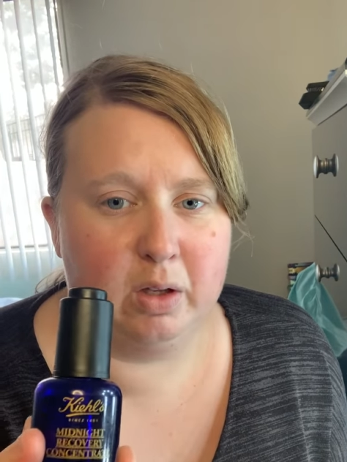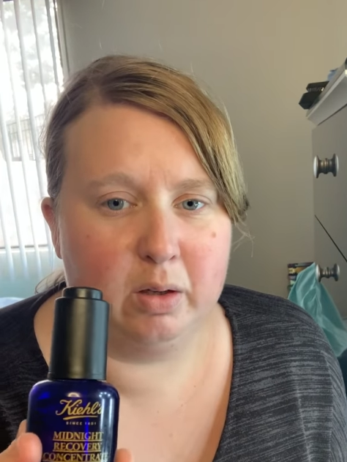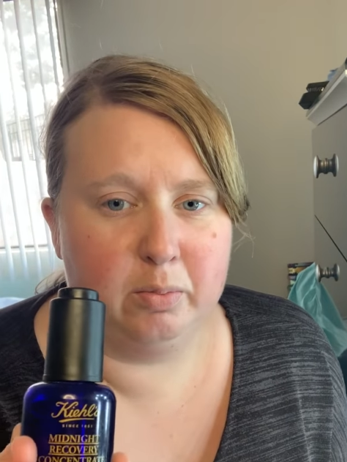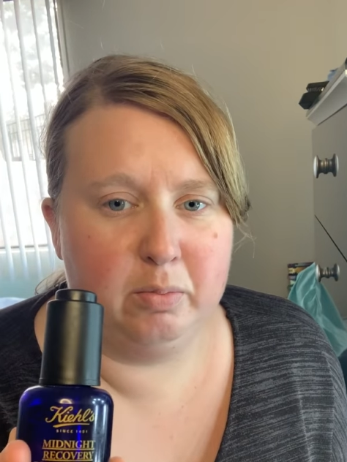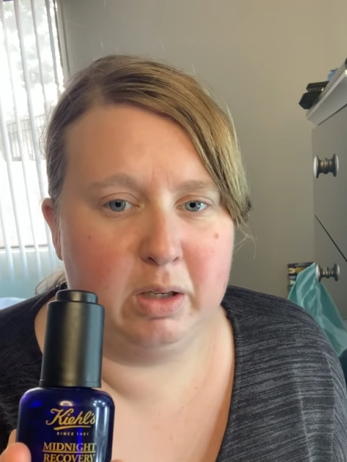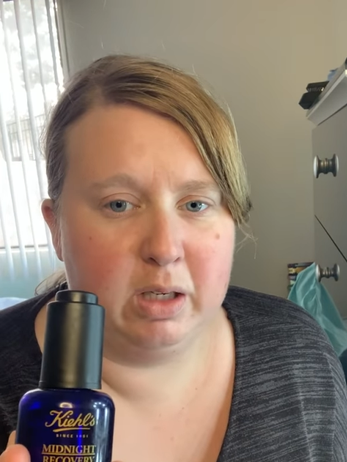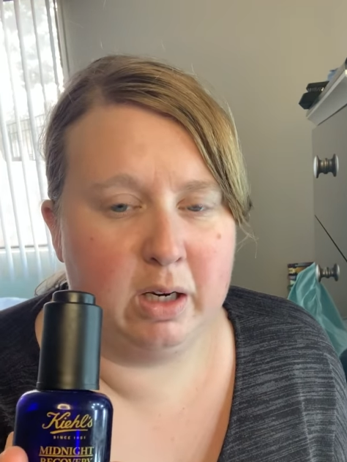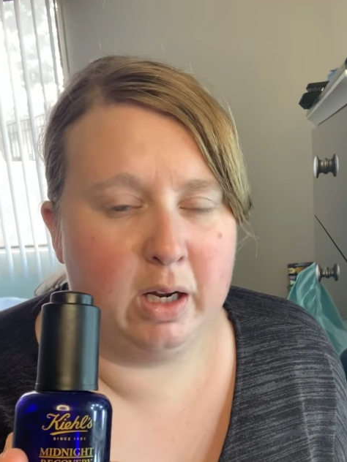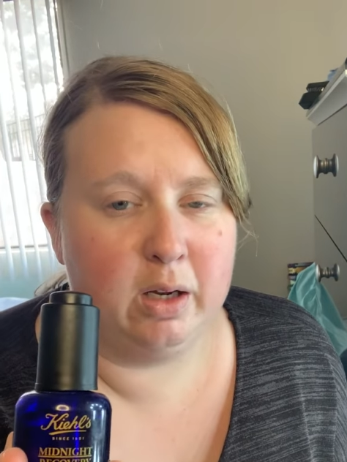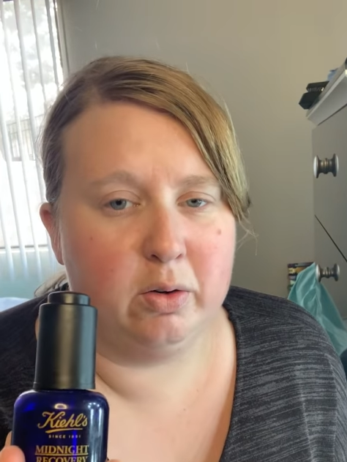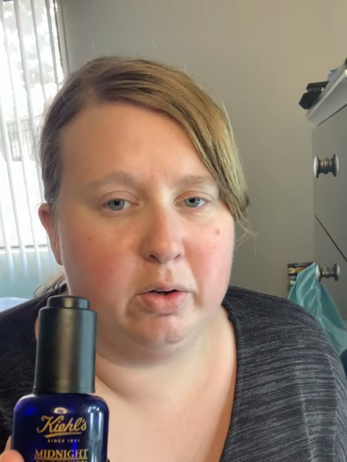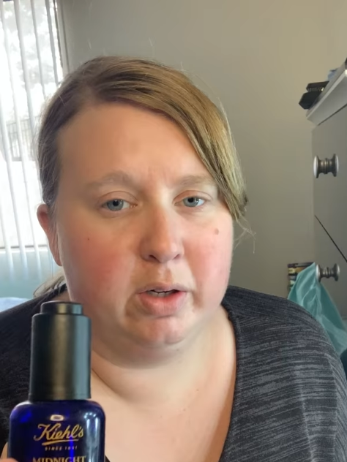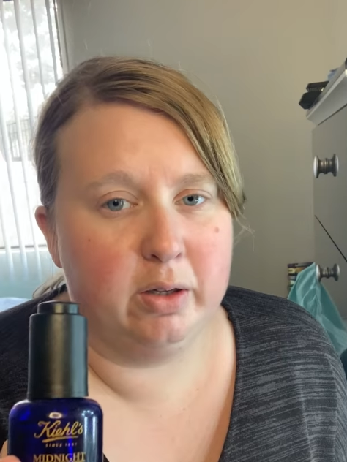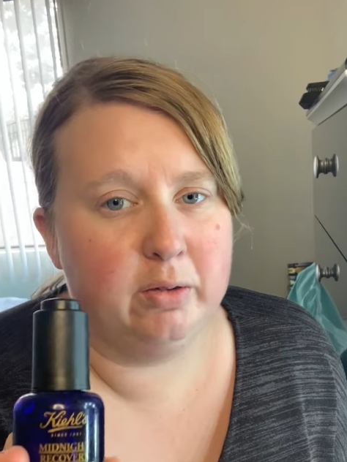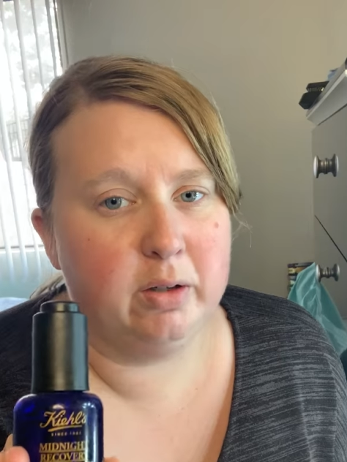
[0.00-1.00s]
Midnight
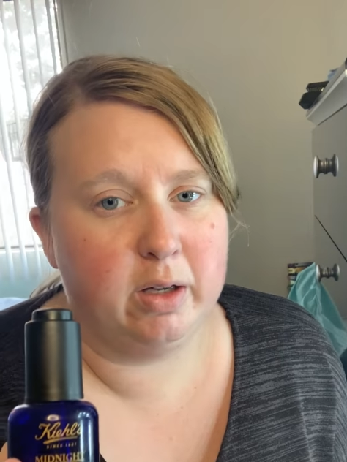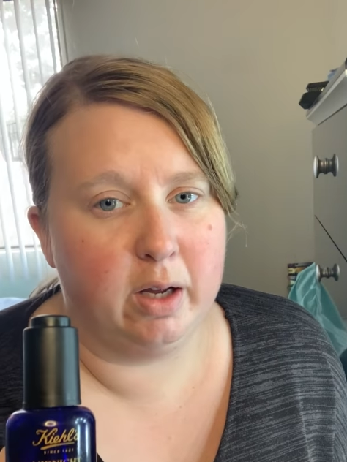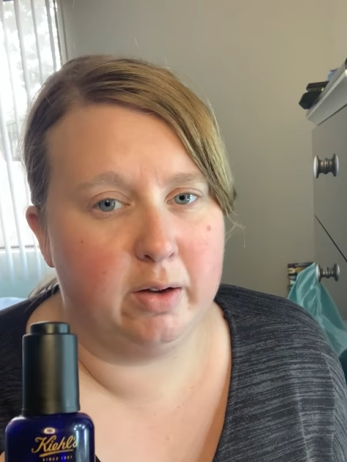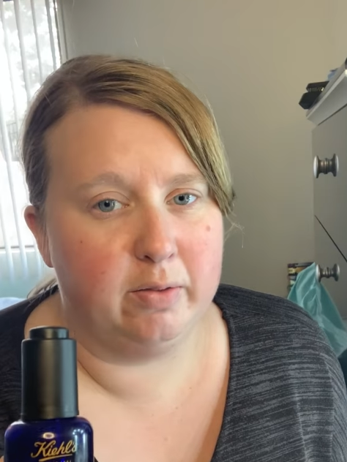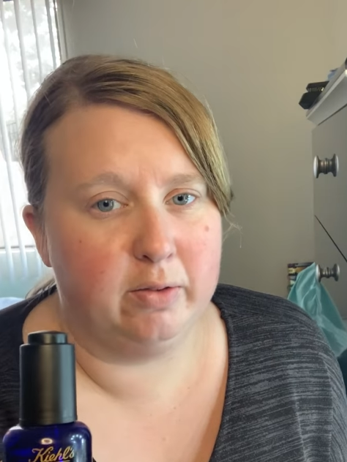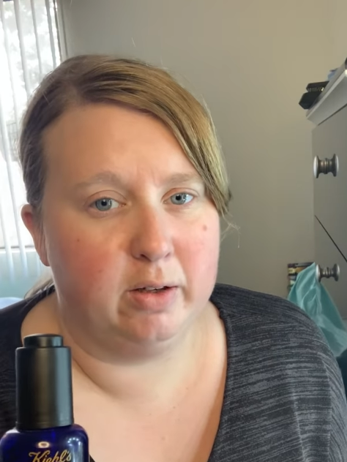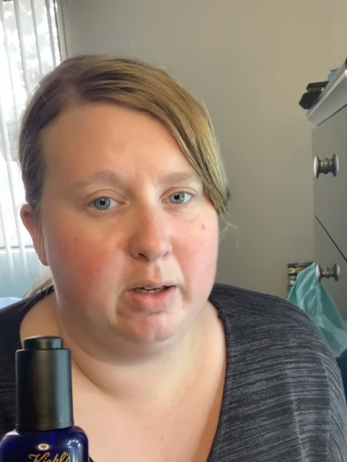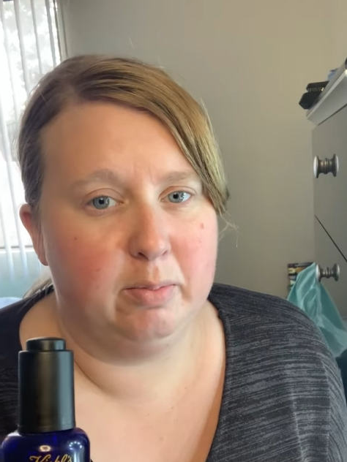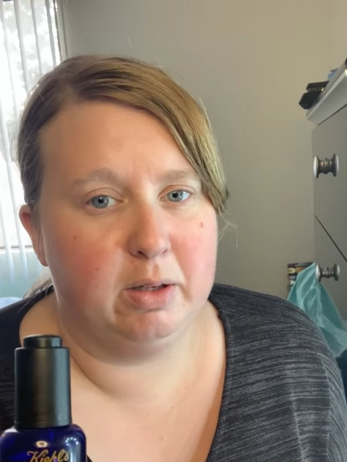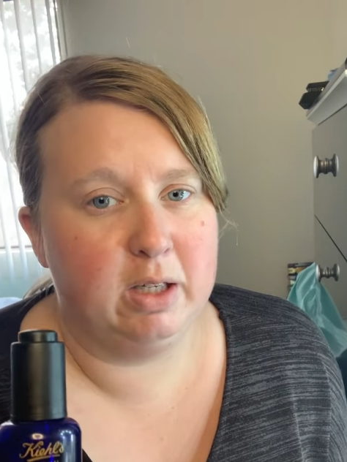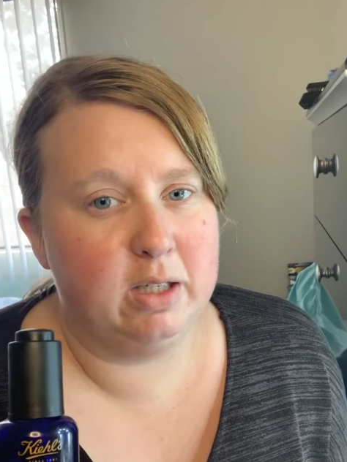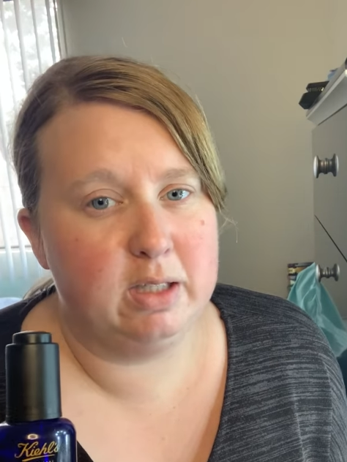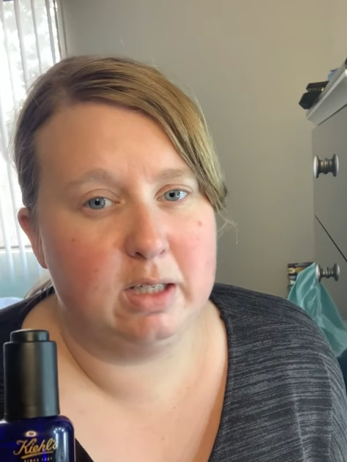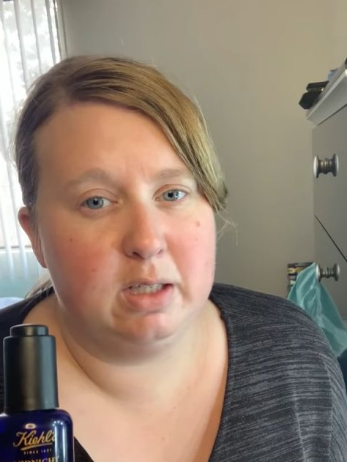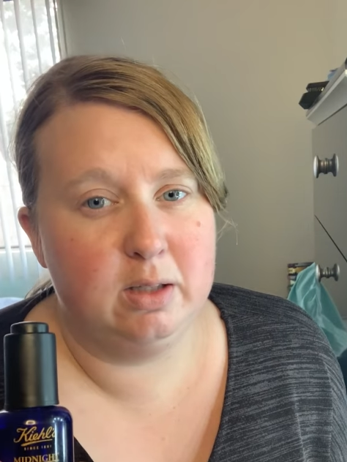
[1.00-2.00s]
Oil Recovery
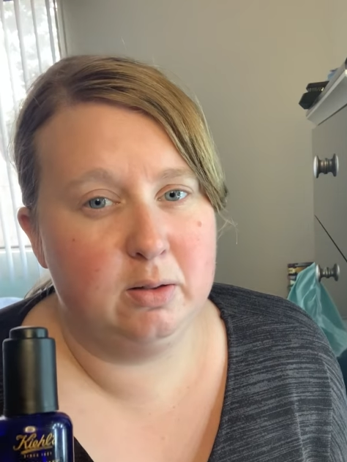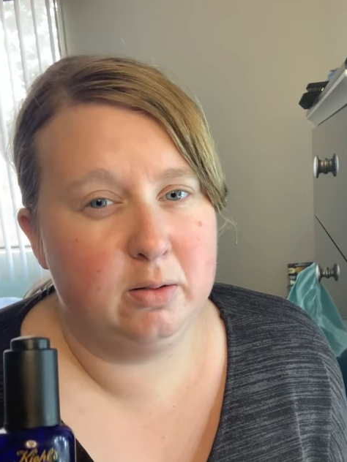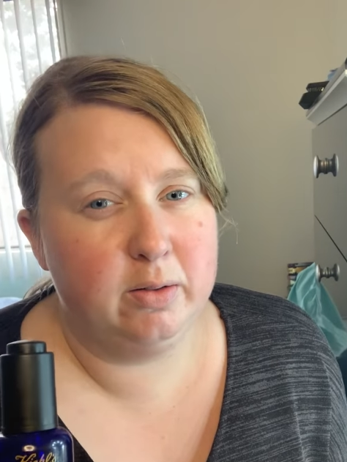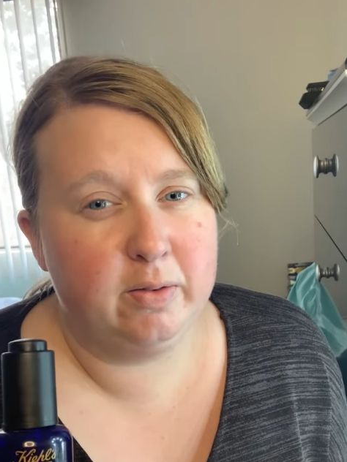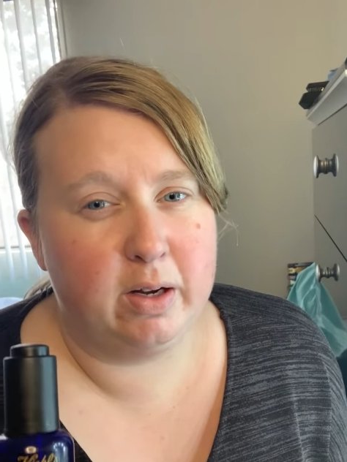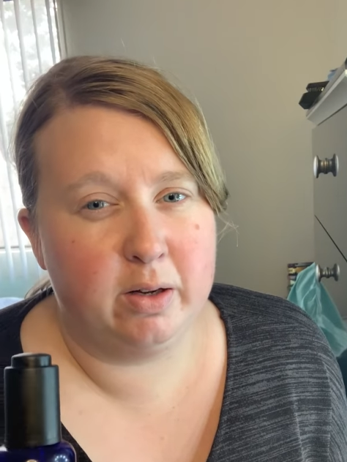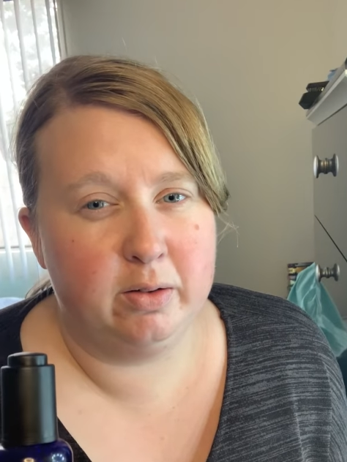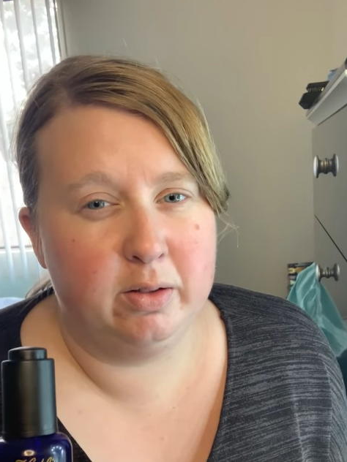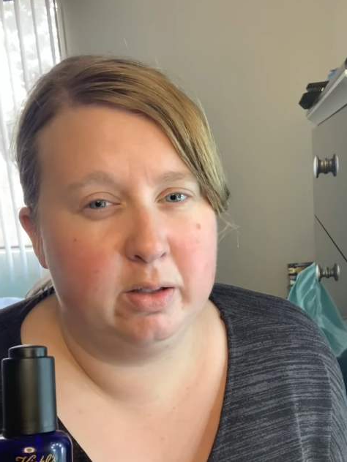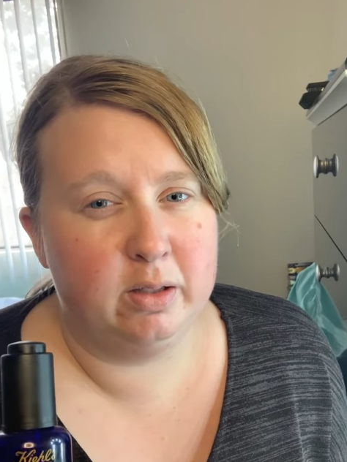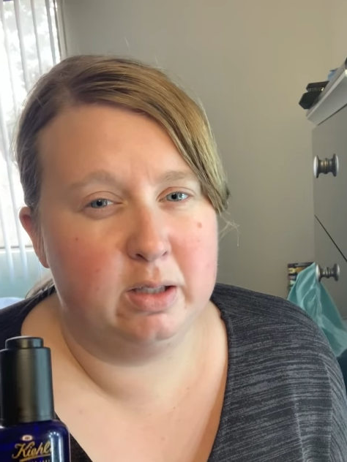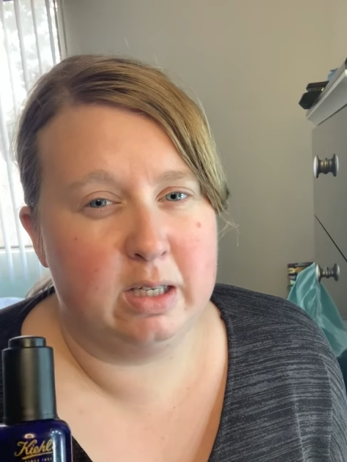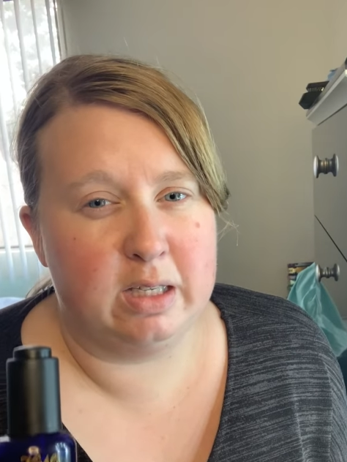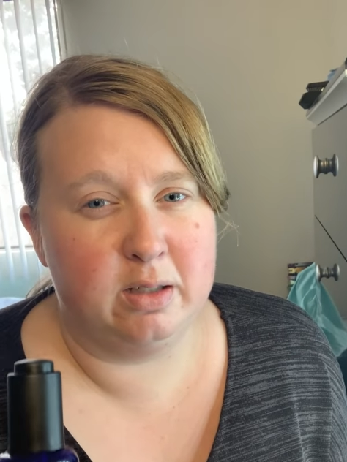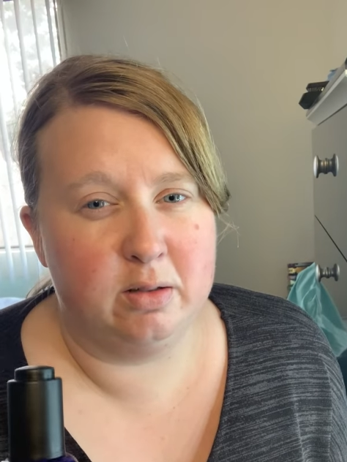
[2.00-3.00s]
because I do live out in the
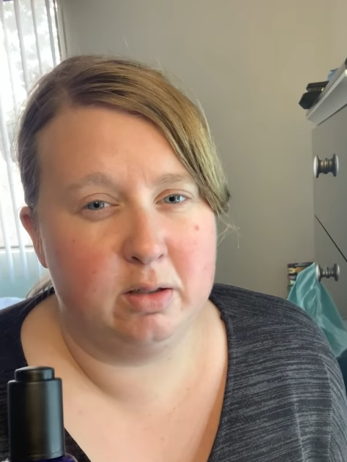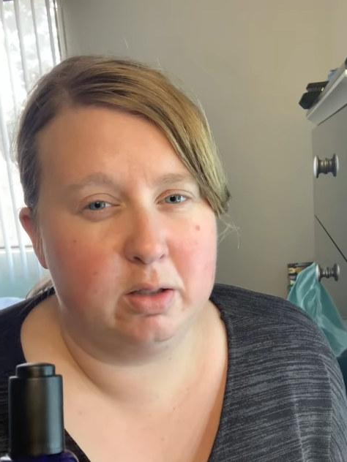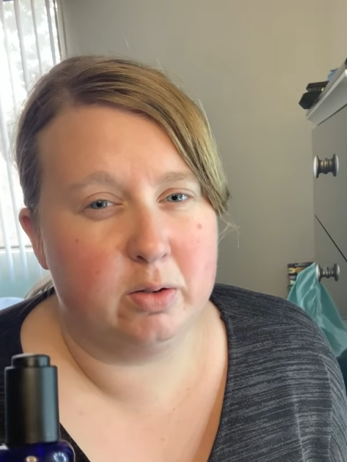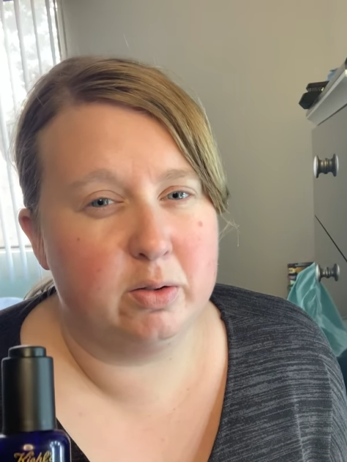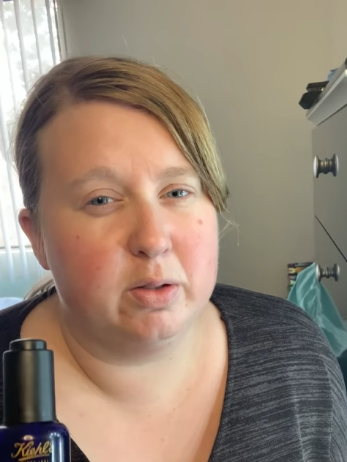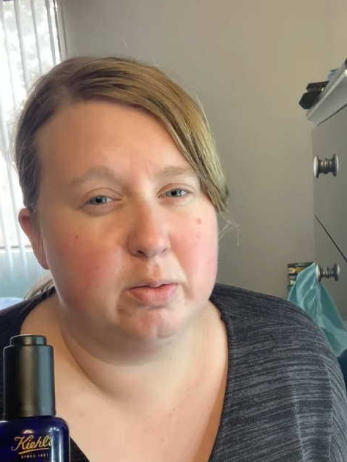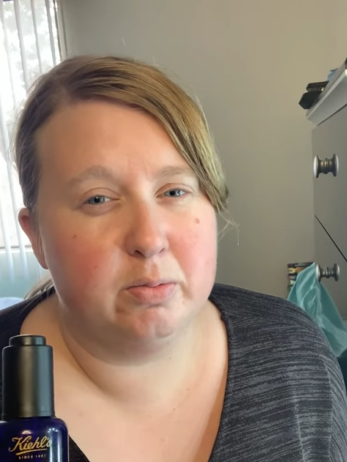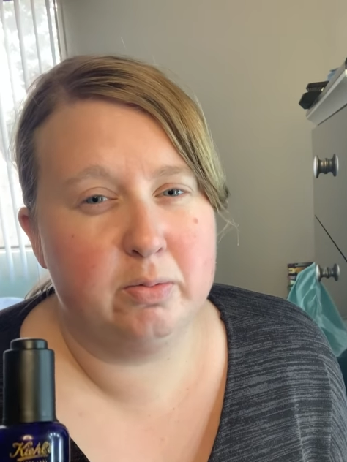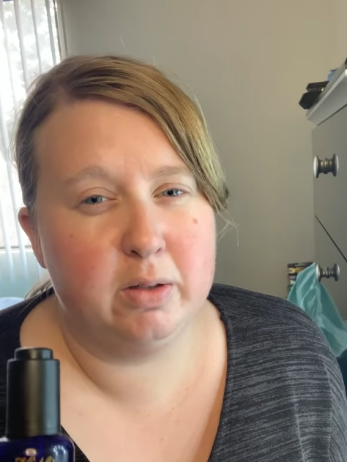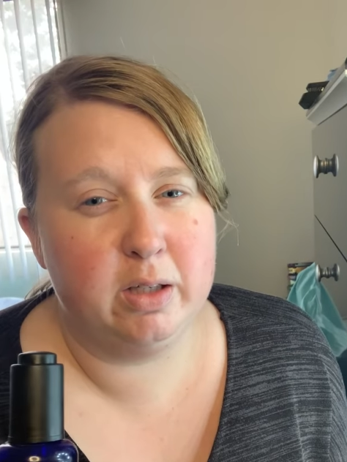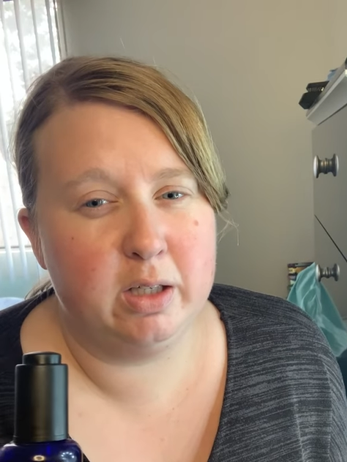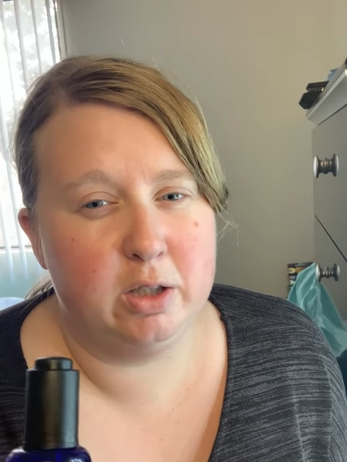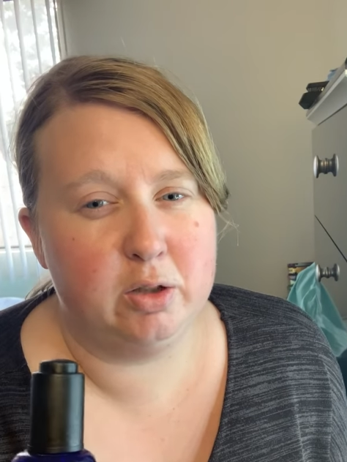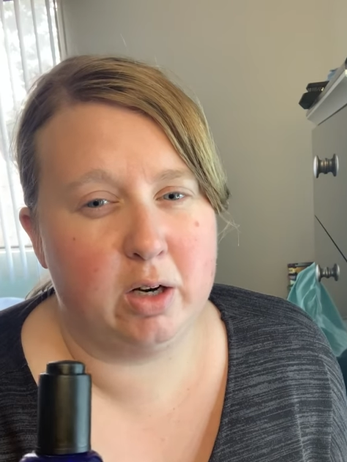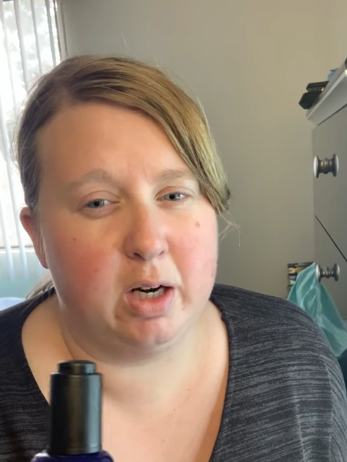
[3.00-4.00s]
desert, so it's
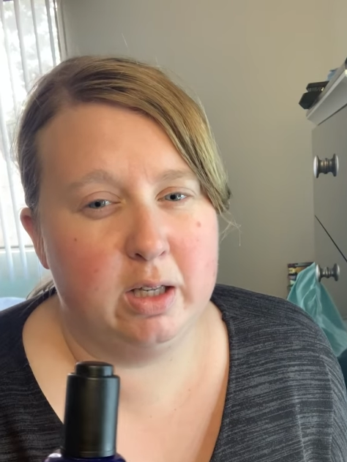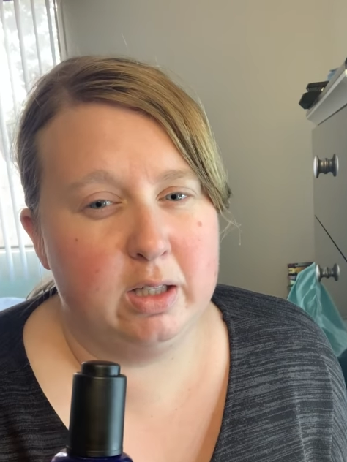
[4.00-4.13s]
really dry.